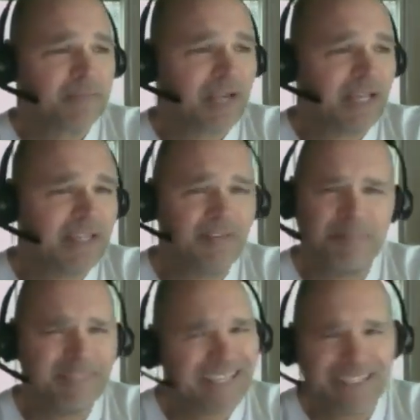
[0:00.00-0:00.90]
I love it,
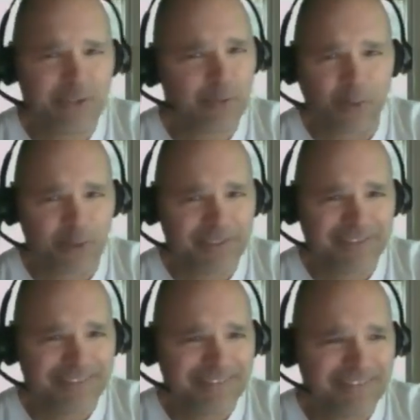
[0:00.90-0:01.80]
but that ain't going to work.
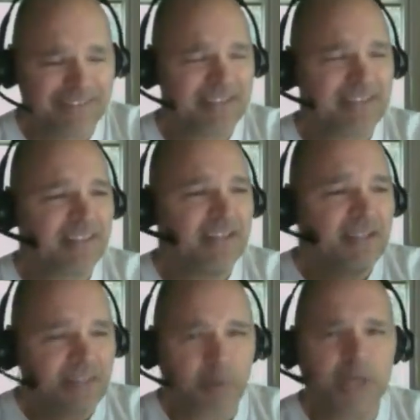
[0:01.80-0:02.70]
It's the,
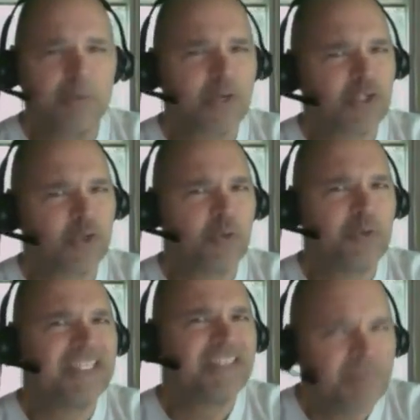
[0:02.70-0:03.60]
the brainwashed
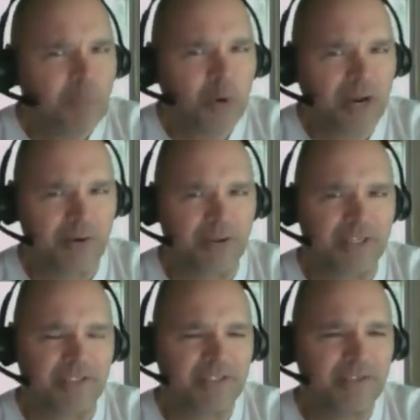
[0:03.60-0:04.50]
normies even more
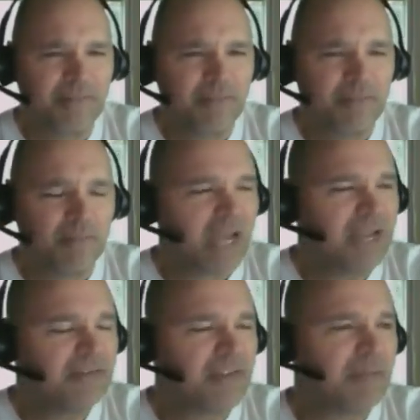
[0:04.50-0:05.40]
arrogant. I
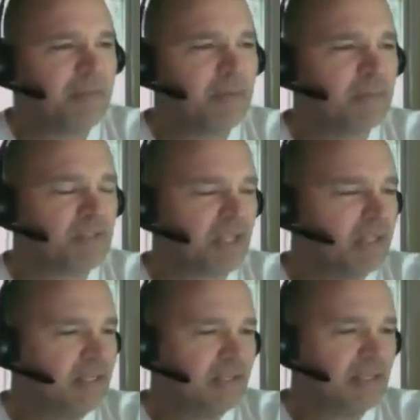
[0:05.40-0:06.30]
have family members I,
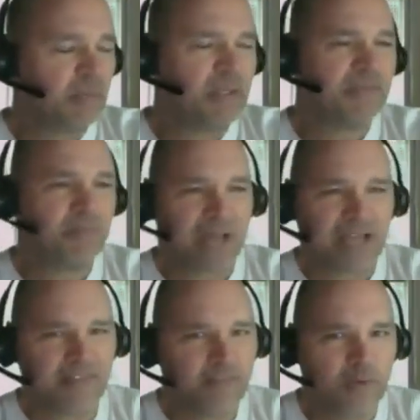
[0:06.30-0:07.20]
that we have
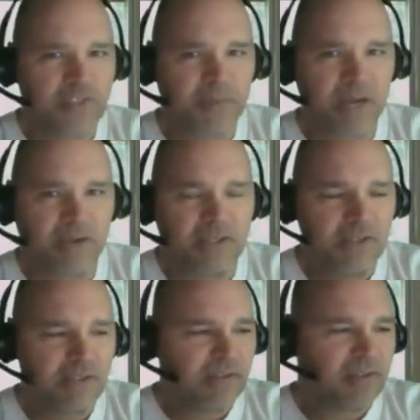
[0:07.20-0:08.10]
back and forth about
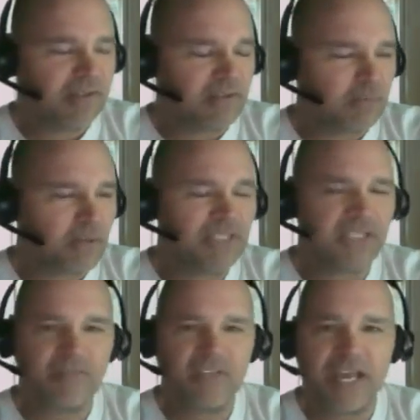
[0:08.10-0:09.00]
the, the
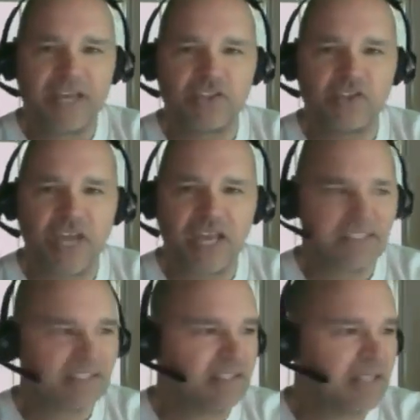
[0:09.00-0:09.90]
renting of the Action
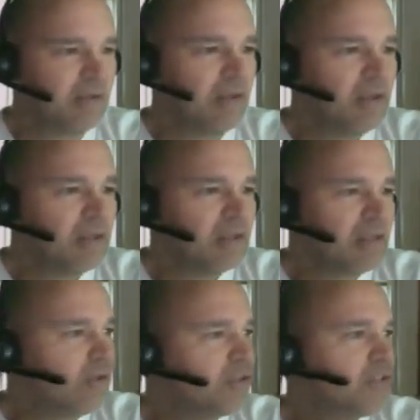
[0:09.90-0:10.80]
Jackson, and they
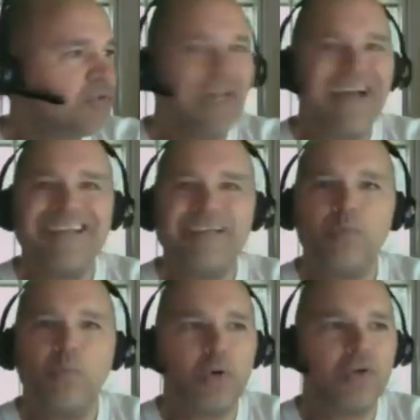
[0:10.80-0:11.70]
they'll do
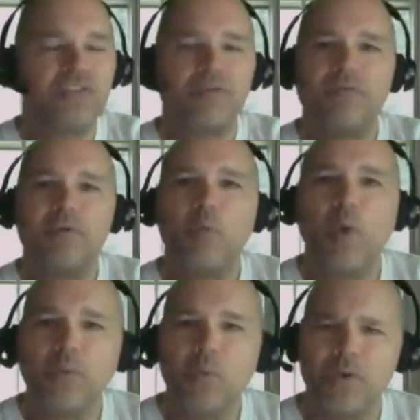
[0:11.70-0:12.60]
nine words for every
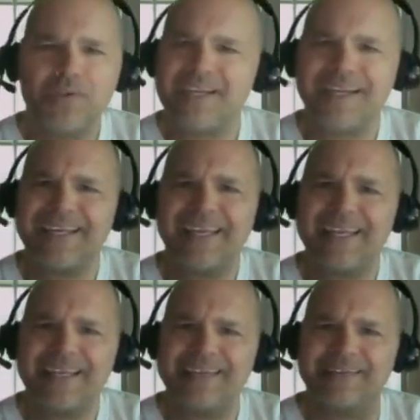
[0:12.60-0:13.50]
one word that I could
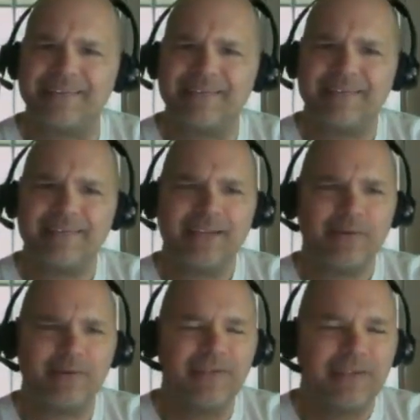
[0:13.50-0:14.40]
get in. They
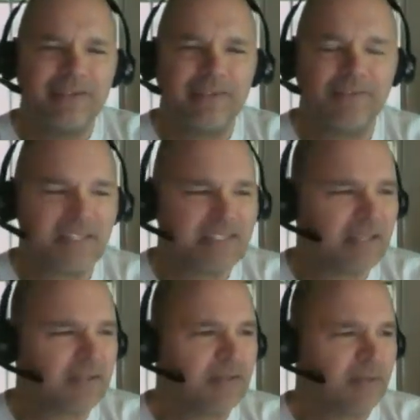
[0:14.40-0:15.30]
don't. If I
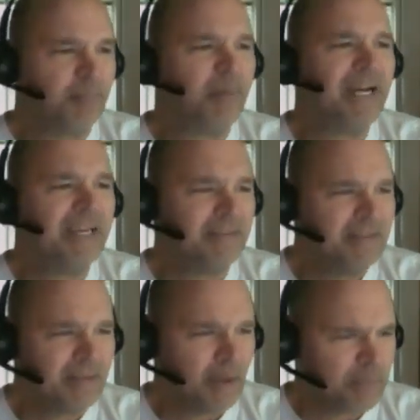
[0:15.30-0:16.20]
said my
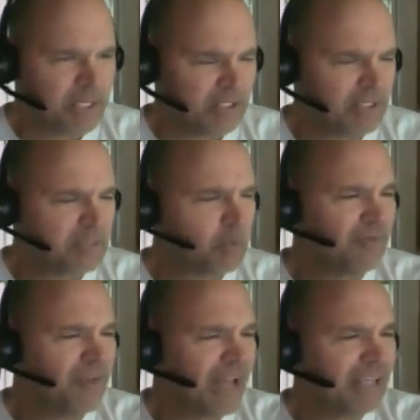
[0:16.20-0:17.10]
opinion is more
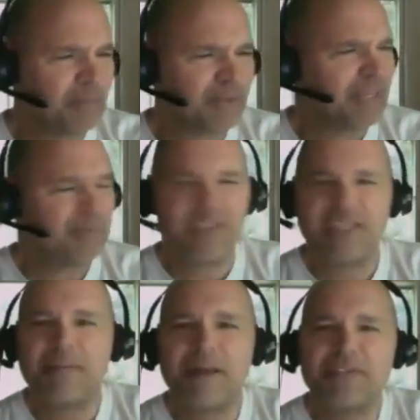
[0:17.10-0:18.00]
valuable, they would
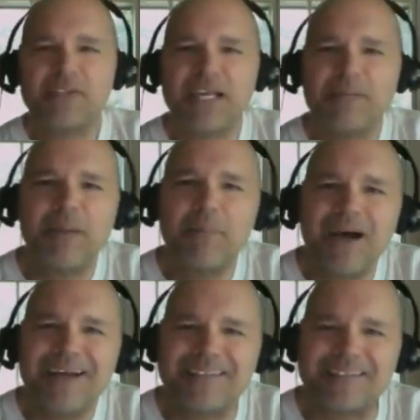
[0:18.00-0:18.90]
think I'm absolutely out
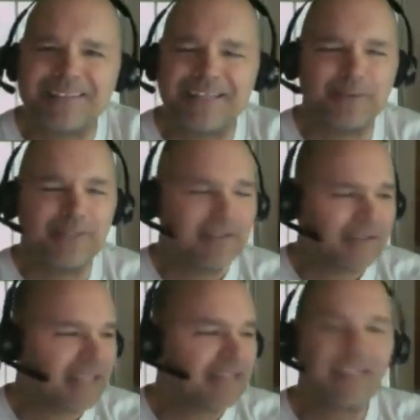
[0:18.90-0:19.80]
mind. They would.
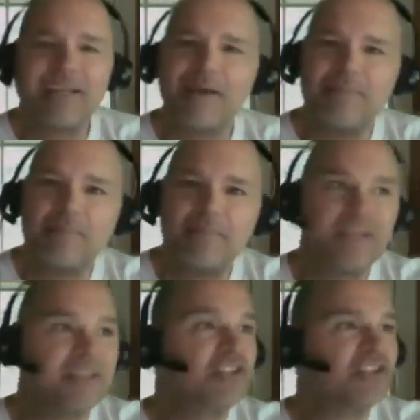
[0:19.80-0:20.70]
They think I'm.
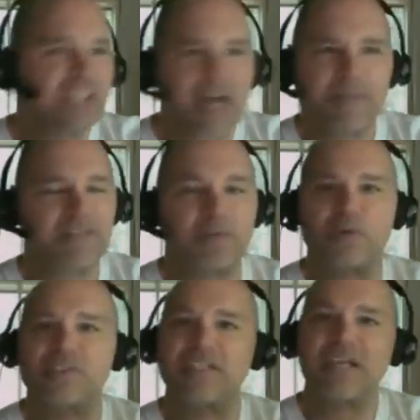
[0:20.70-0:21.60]
They think just the opposite, of
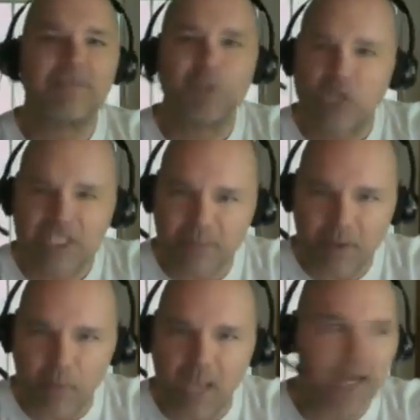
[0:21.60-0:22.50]
course, that I've lost my
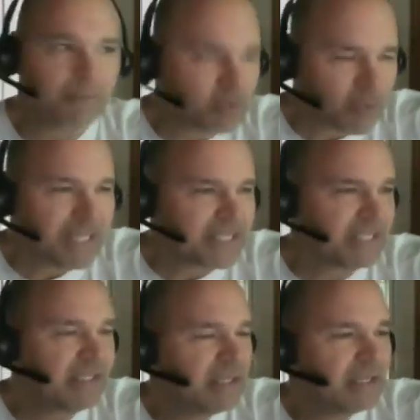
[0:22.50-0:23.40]
way, I'm
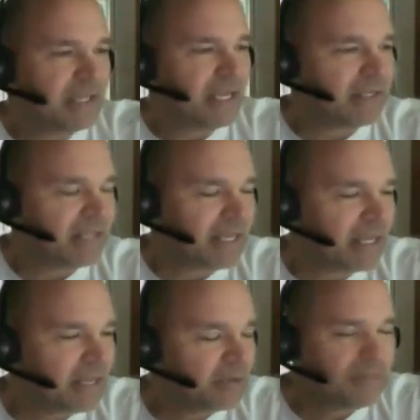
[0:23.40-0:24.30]
crazy, and that
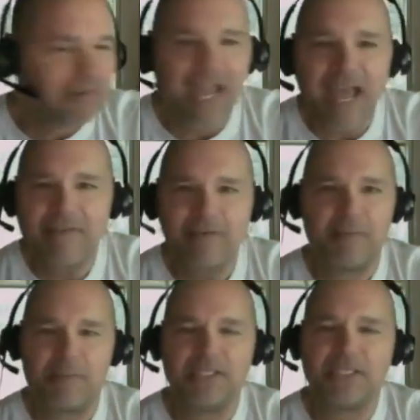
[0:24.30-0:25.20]
I, I don't even have
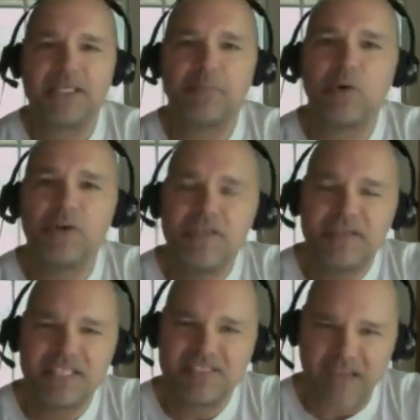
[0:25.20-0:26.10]
an opinion anymore
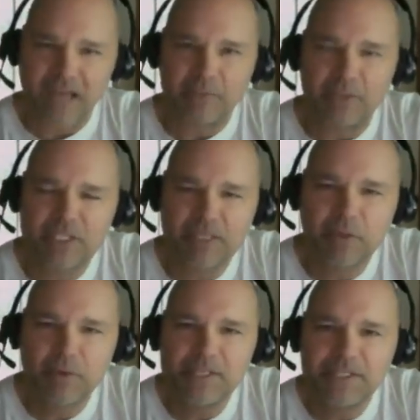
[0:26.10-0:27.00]
that's valid because
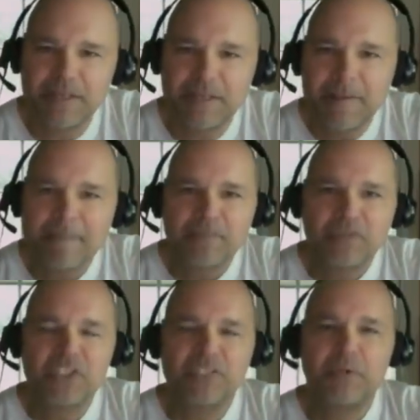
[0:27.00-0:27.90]
I'm a crazy
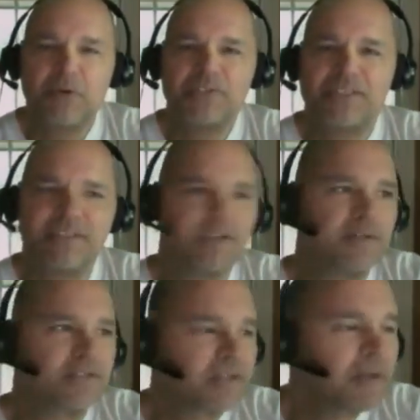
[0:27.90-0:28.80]
conspiracy
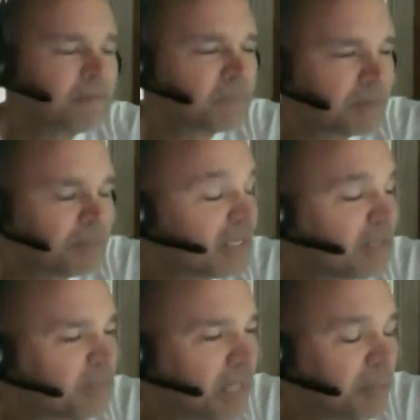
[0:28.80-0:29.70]
theorist. But
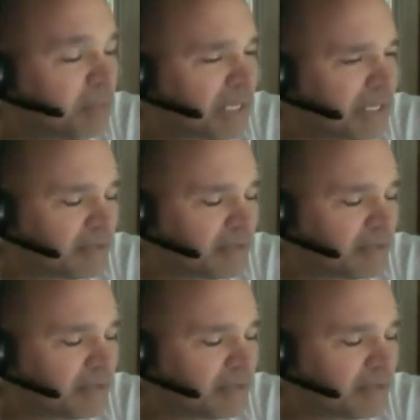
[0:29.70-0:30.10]
I'll I'll play.